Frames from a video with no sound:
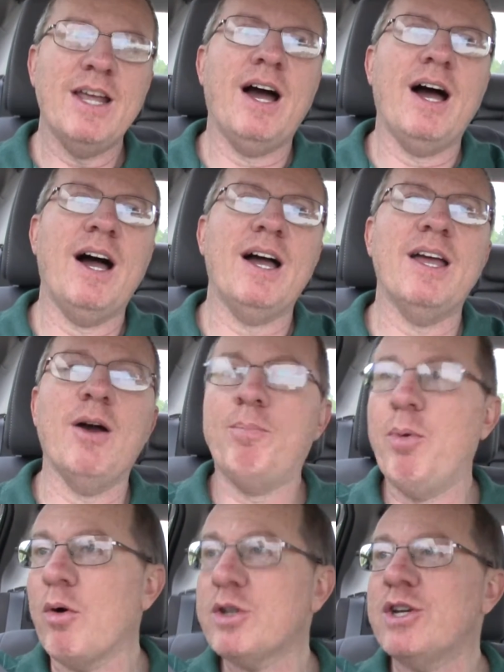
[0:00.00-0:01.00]
uh,
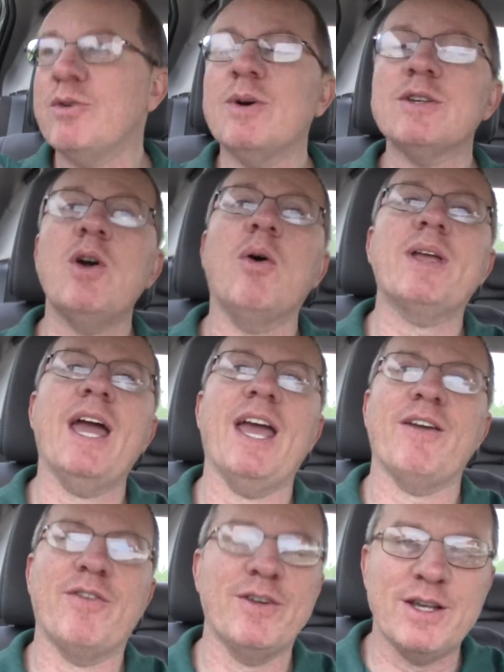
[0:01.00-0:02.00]
abortion was
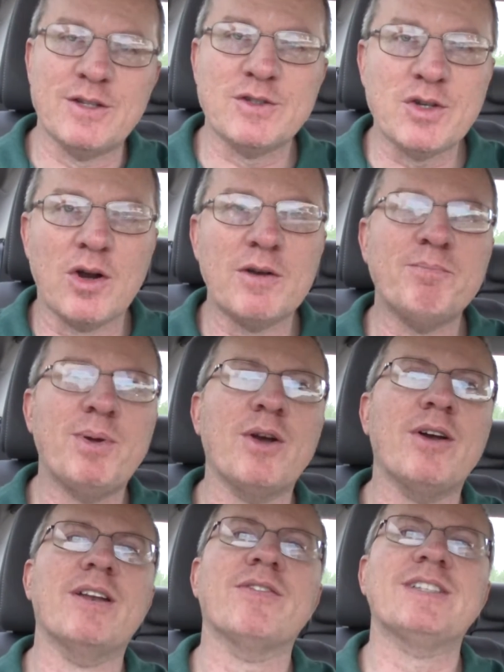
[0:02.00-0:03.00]
okay for this certain
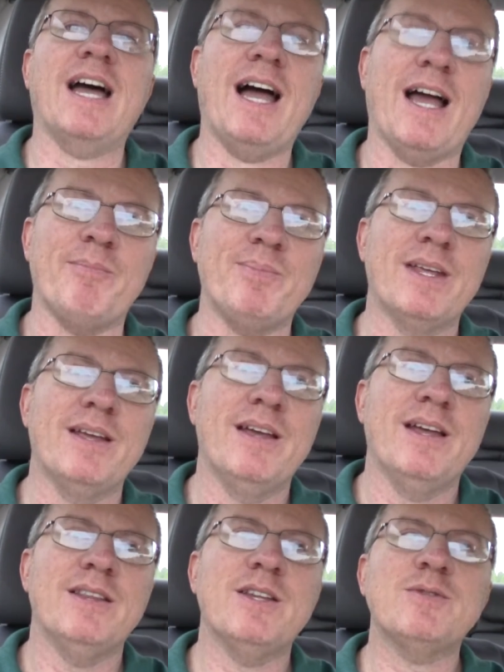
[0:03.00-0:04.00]
period of
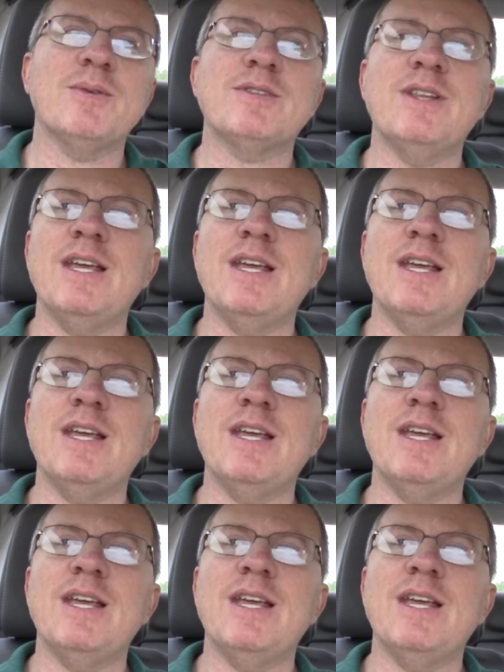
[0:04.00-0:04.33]
time. This was